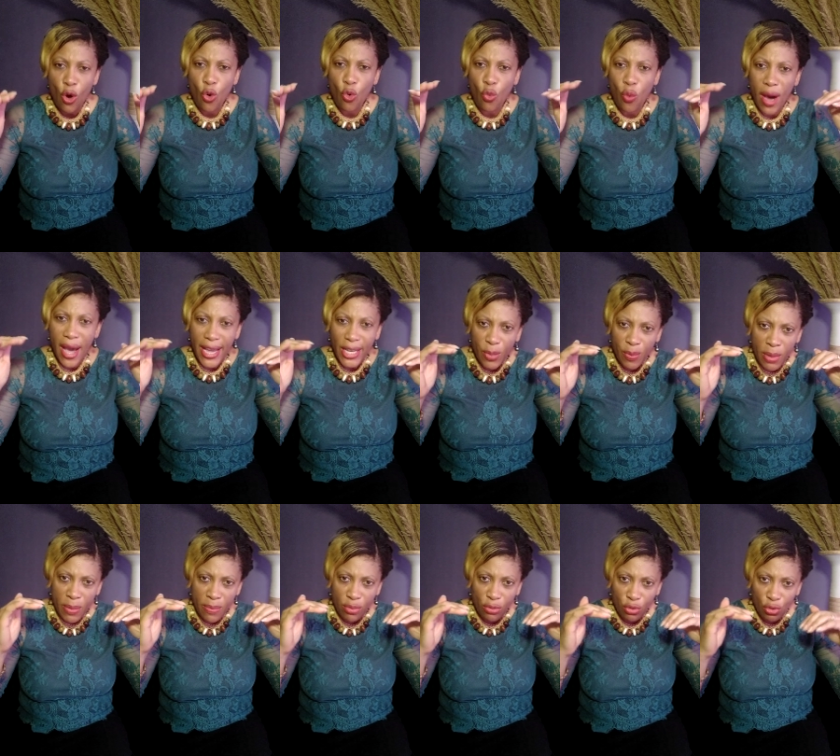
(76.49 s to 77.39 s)
Why do
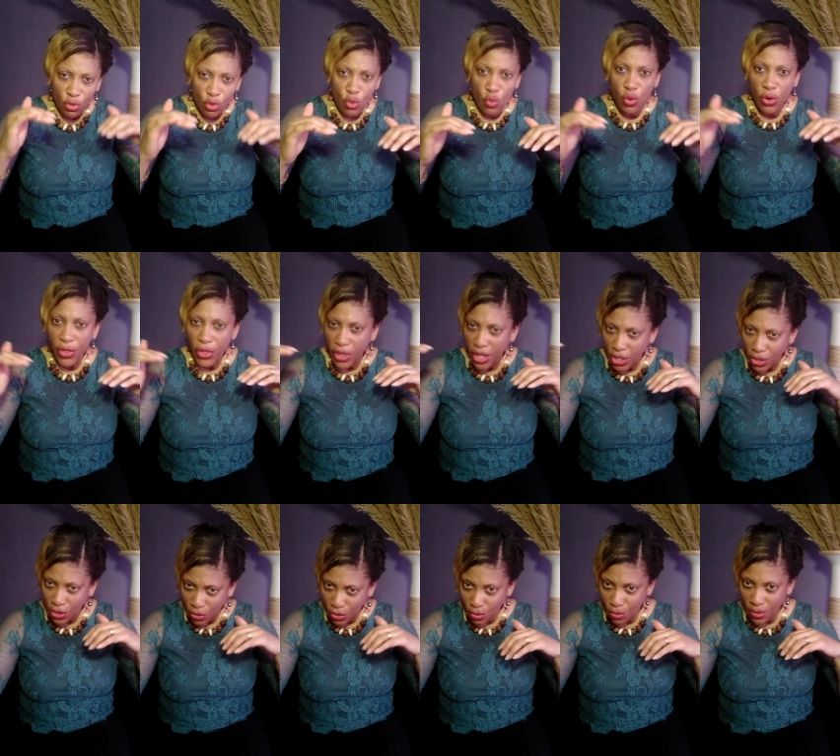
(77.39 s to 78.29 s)
people do what they
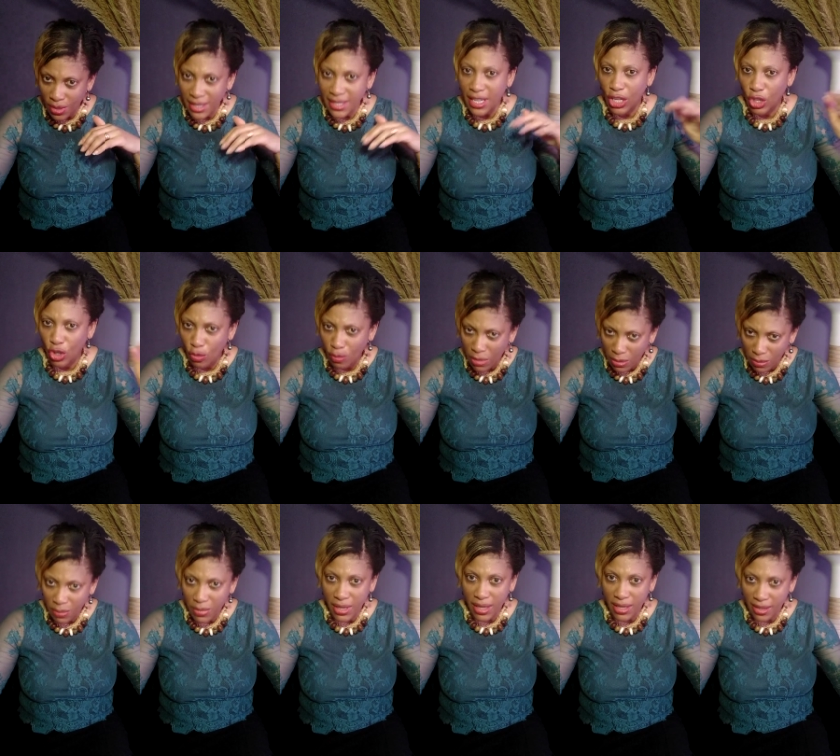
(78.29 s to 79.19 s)
do? These are
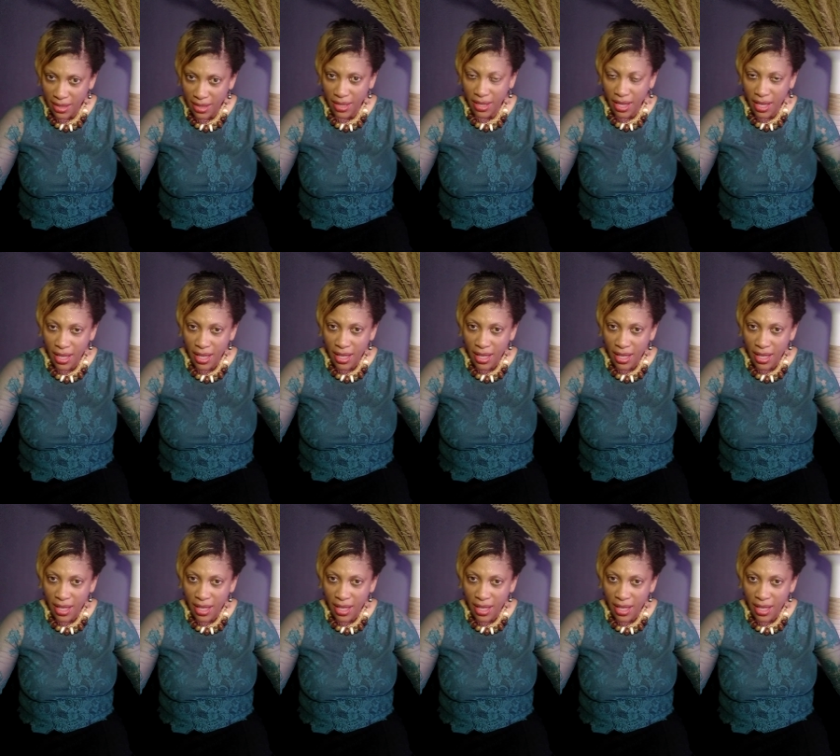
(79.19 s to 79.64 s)
human beings.